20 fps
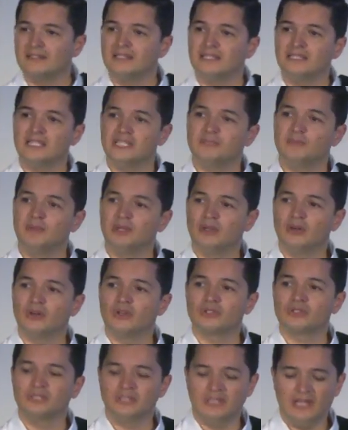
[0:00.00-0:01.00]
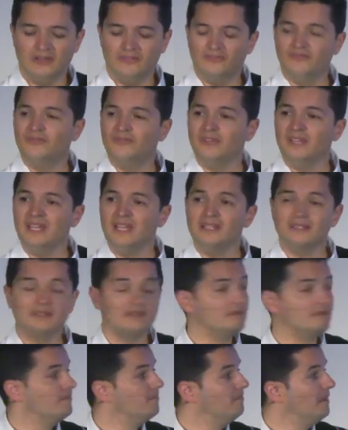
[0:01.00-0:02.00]
And this is because they
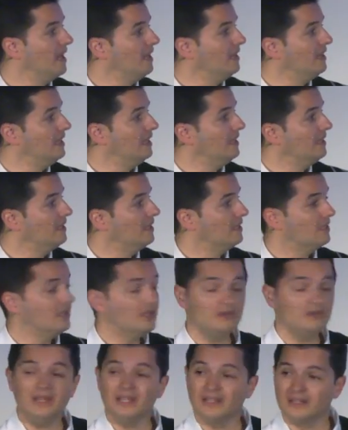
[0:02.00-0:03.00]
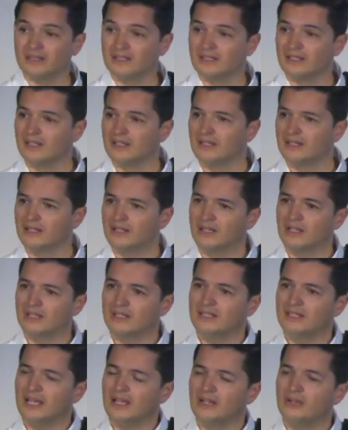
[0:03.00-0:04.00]
eat mainly krill.
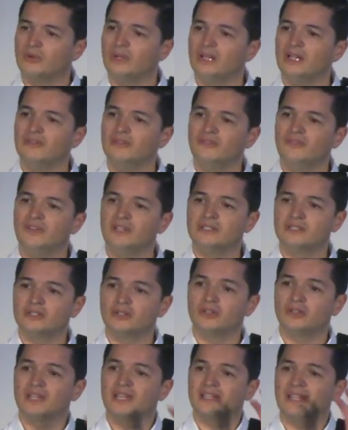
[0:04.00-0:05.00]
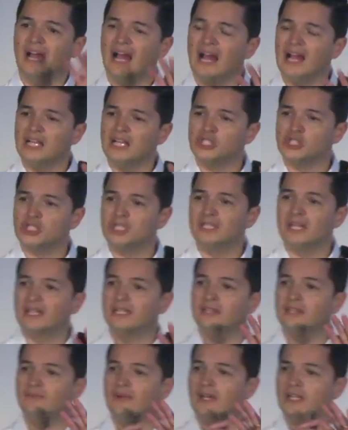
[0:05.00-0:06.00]
The krill feeds on an algae
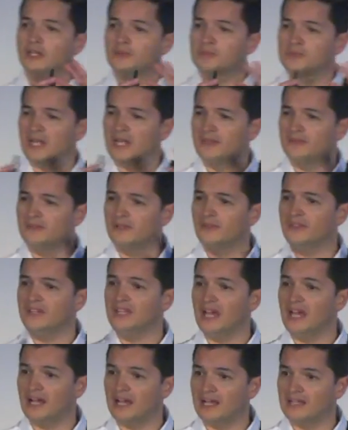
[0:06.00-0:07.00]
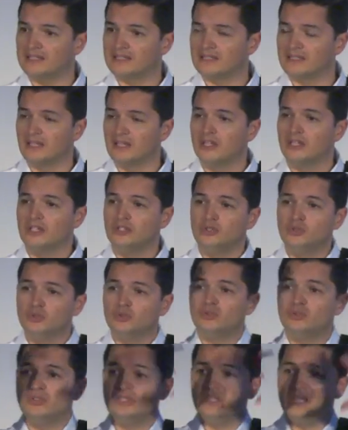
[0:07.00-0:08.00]
that develops under the ice.
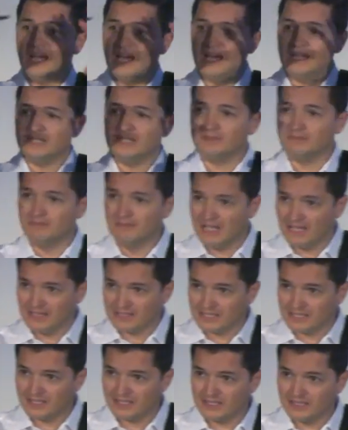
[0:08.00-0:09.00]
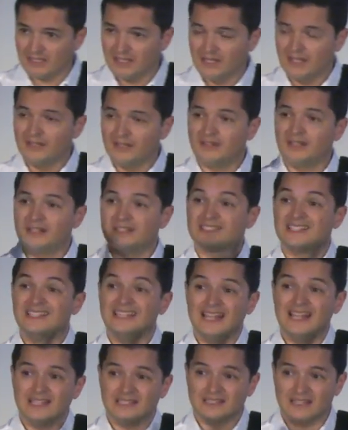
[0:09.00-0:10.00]
Due to the ice melting,
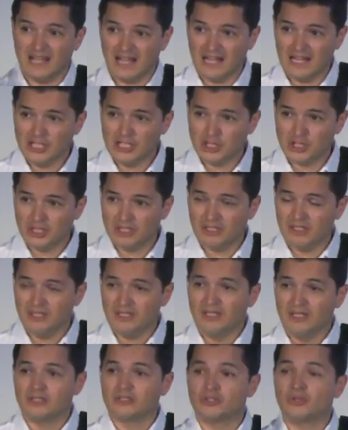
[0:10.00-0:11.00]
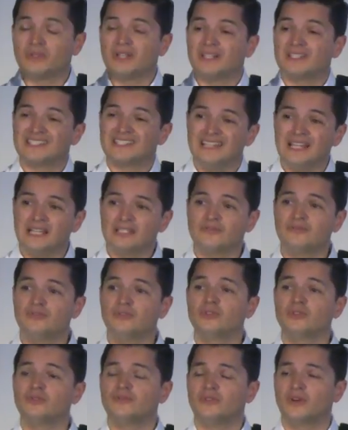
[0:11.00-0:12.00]
there's less algae, so there's less
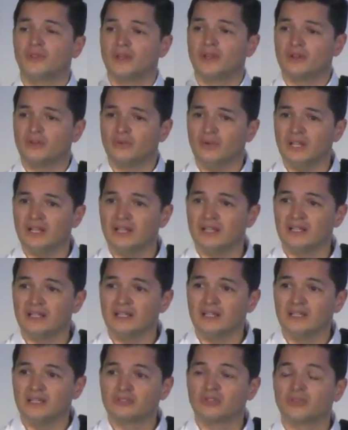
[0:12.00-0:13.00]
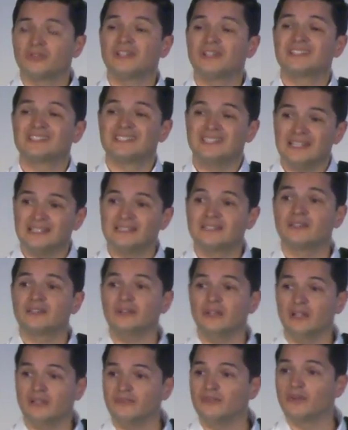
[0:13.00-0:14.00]
food for the krill, so there's less
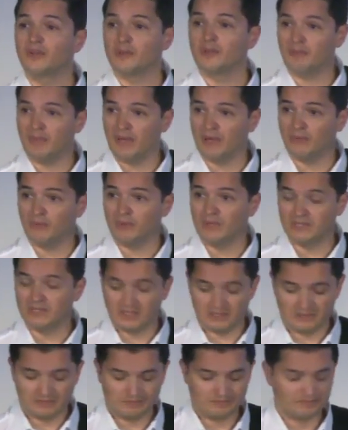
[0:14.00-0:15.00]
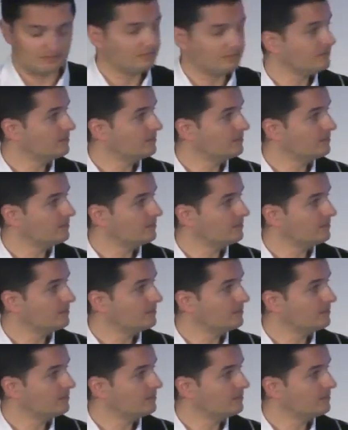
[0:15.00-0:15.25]
krill for the penguins.